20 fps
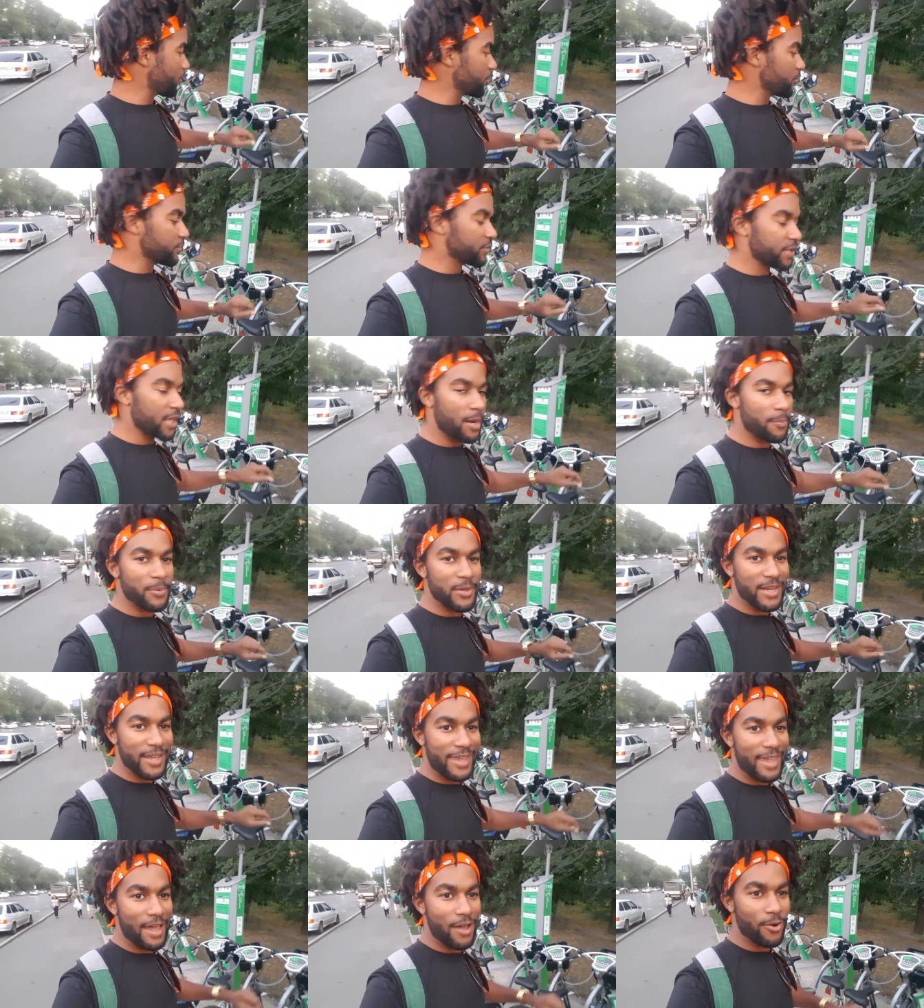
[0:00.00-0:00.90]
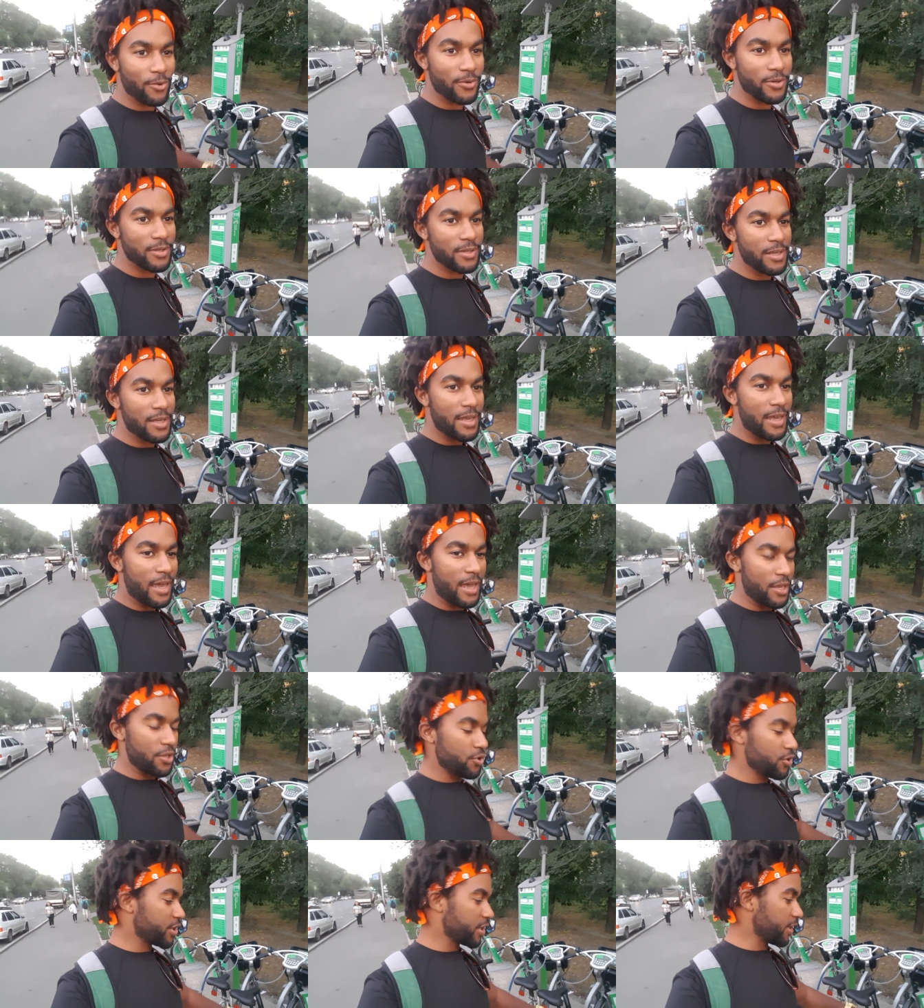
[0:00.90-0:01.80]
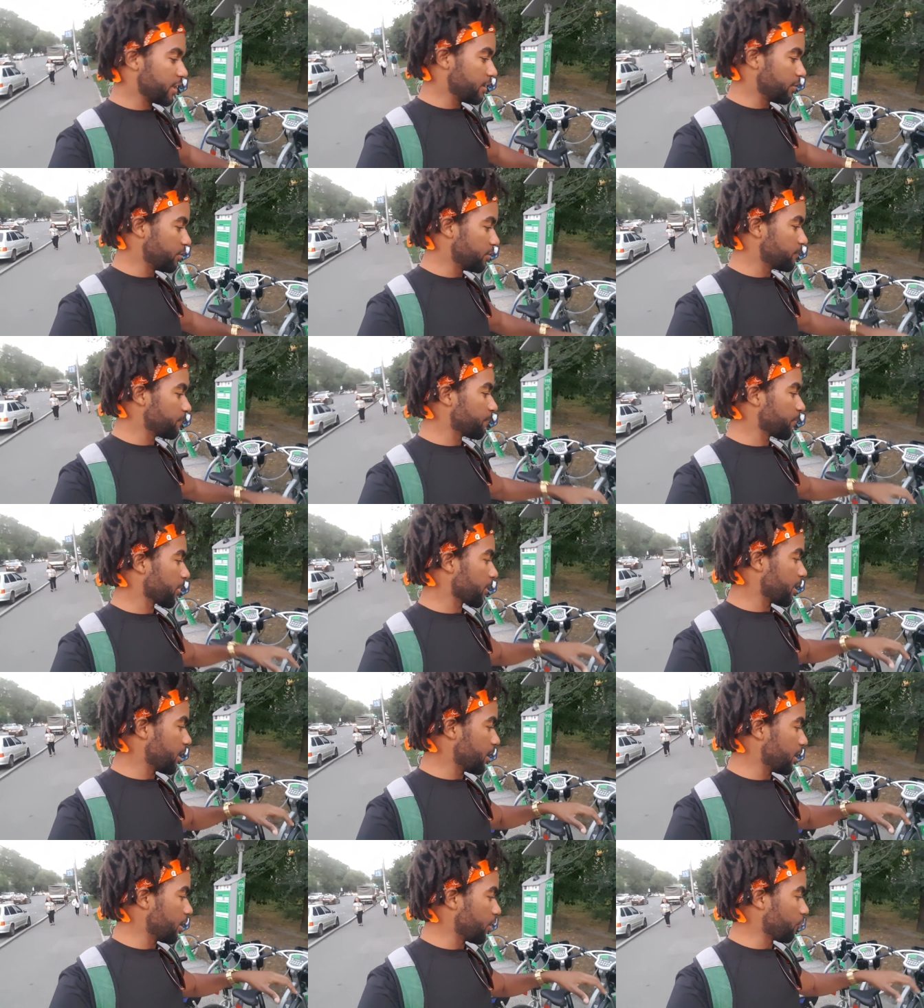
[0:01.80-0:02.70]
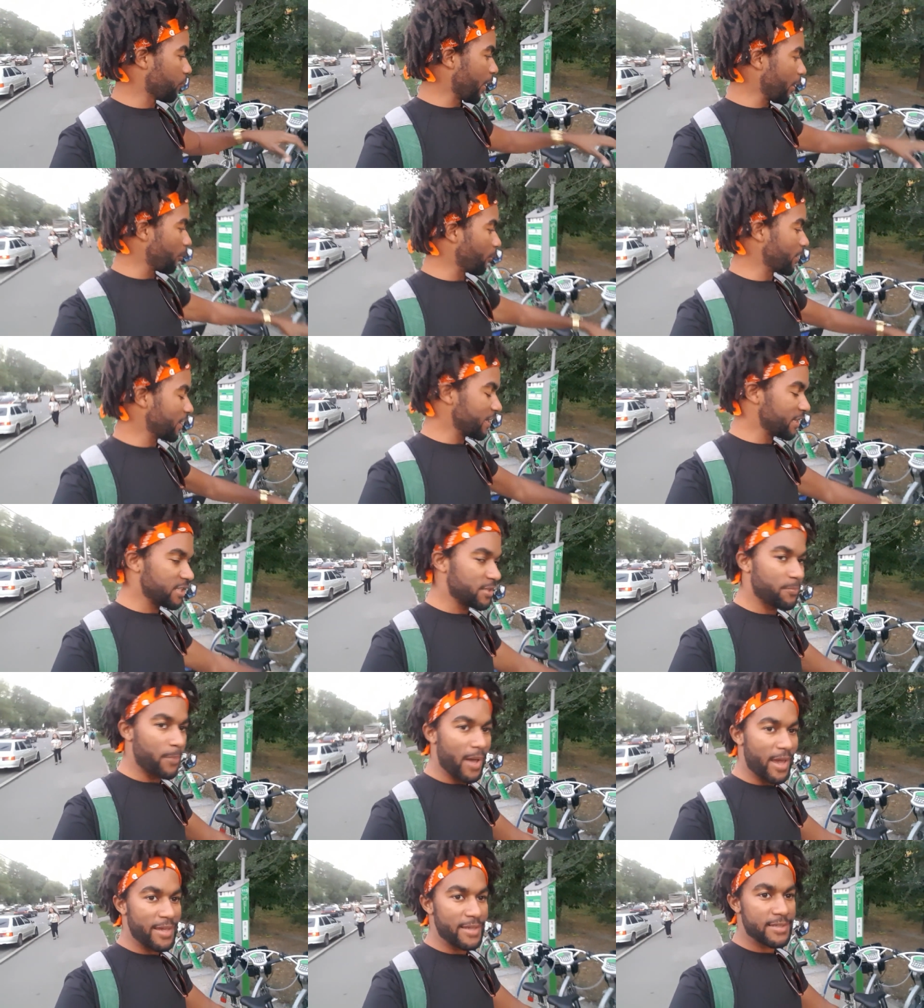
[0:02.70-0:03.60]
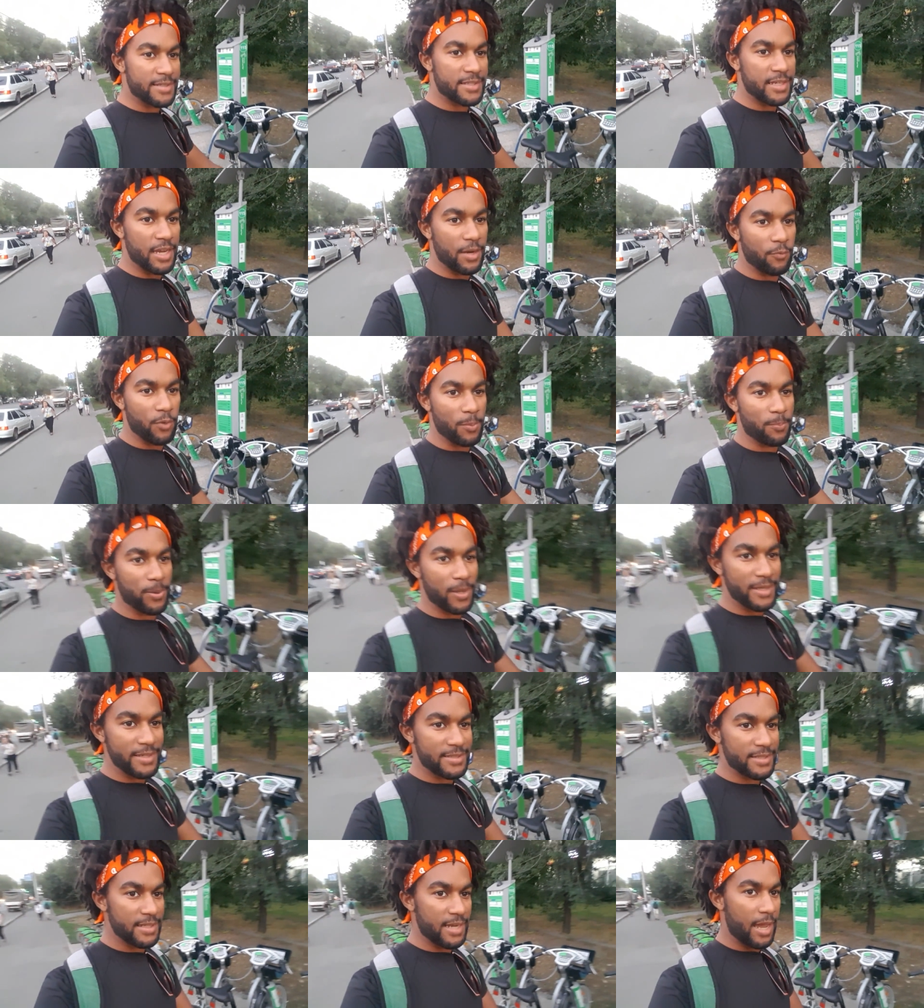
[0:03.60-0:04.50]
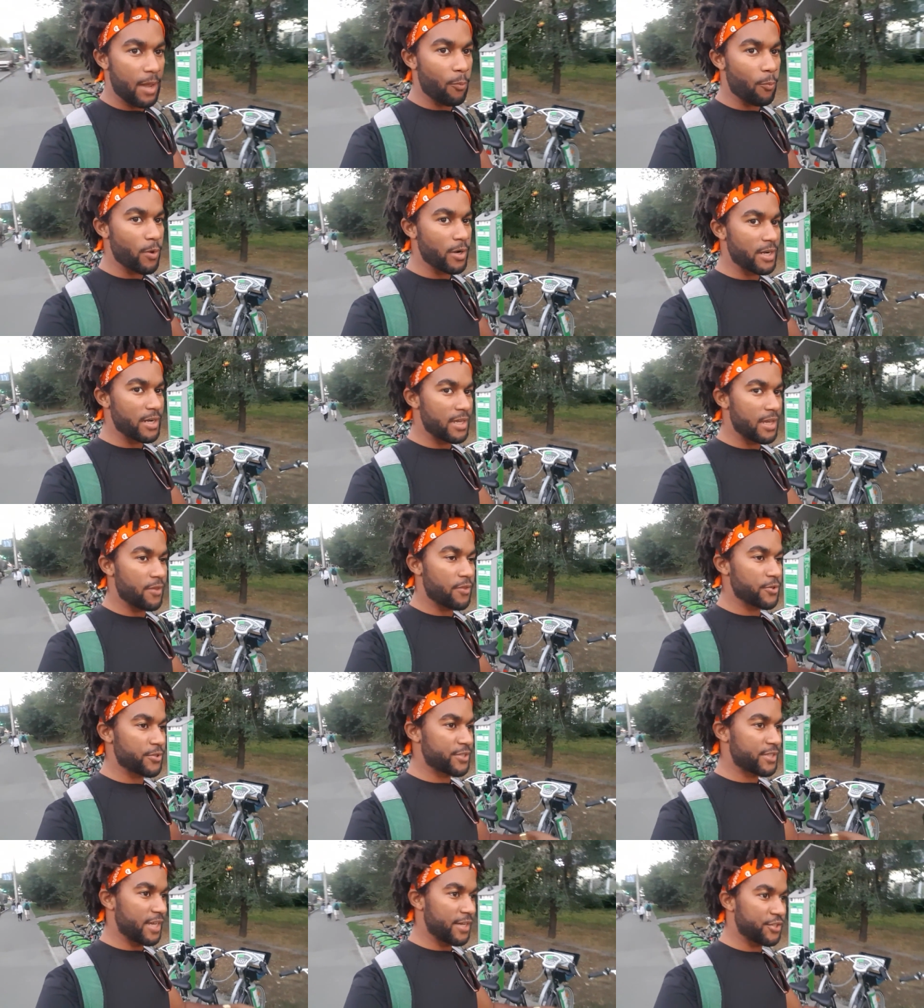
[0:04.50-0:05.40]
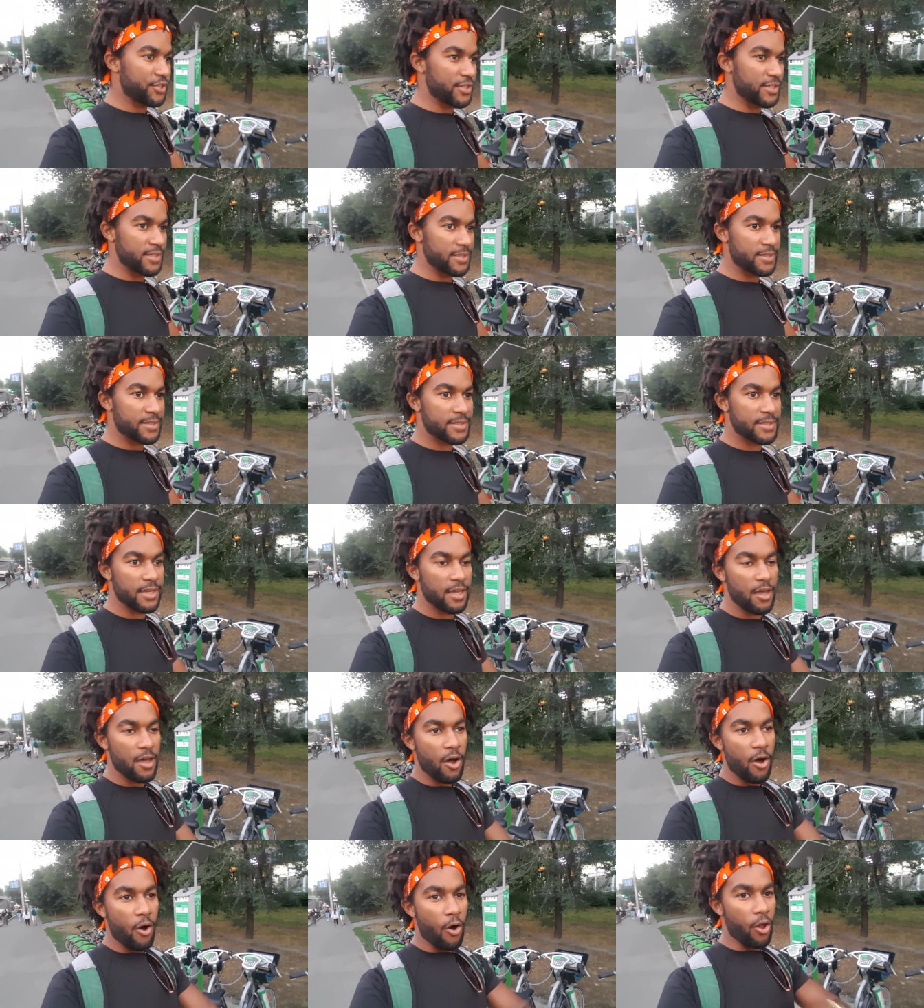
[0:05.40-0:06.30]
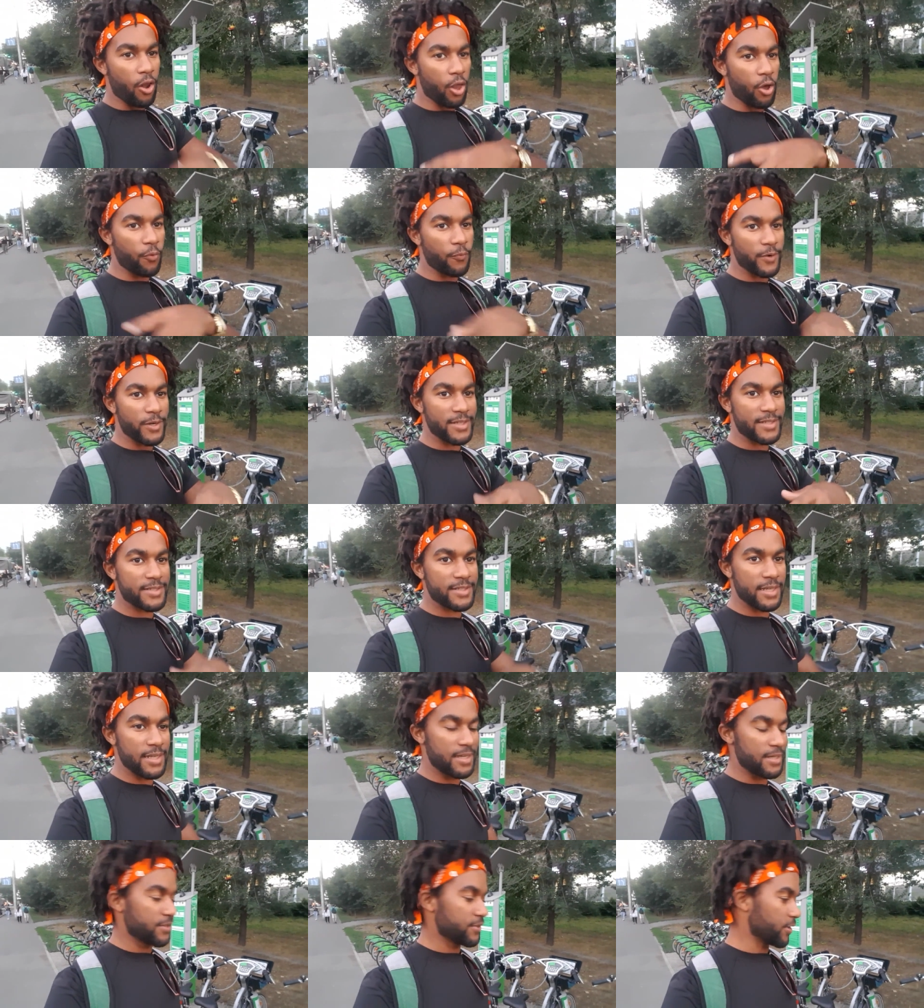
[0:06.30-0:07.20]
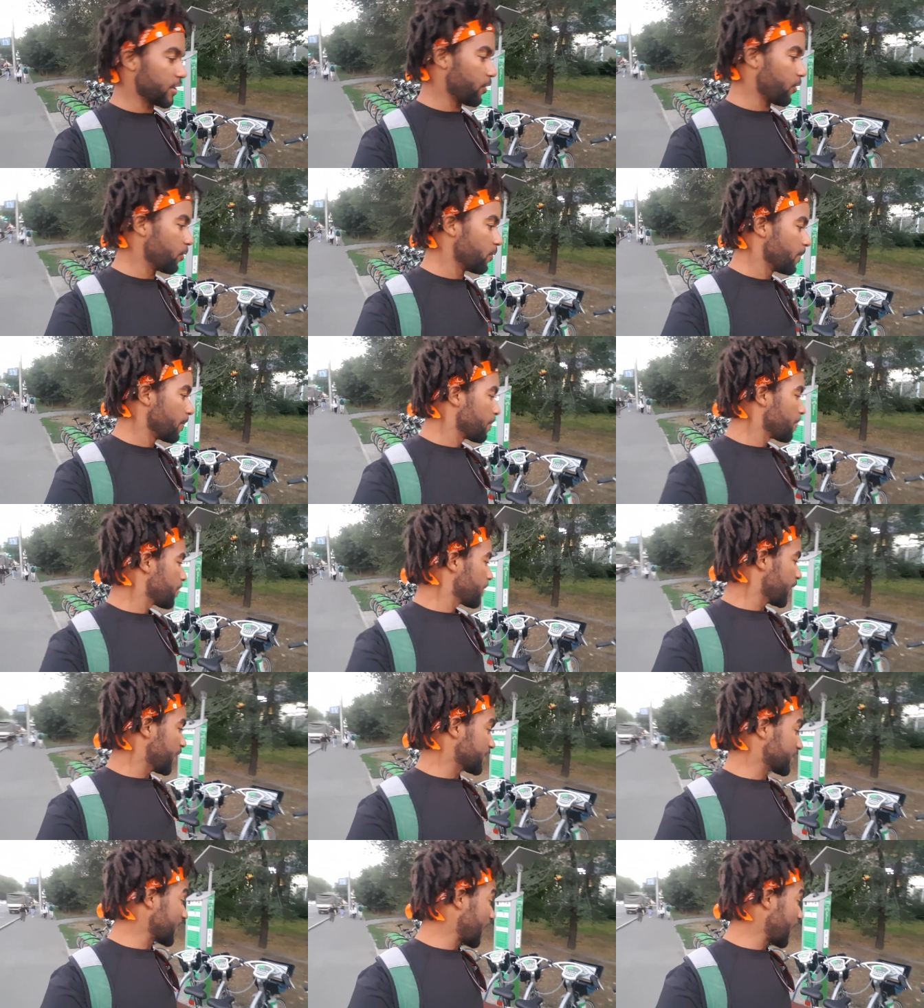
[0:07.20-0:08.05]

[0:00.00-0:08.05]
you set up an account, and you can rent one of these bikes and replace it at one of the other stations all over the city. So it's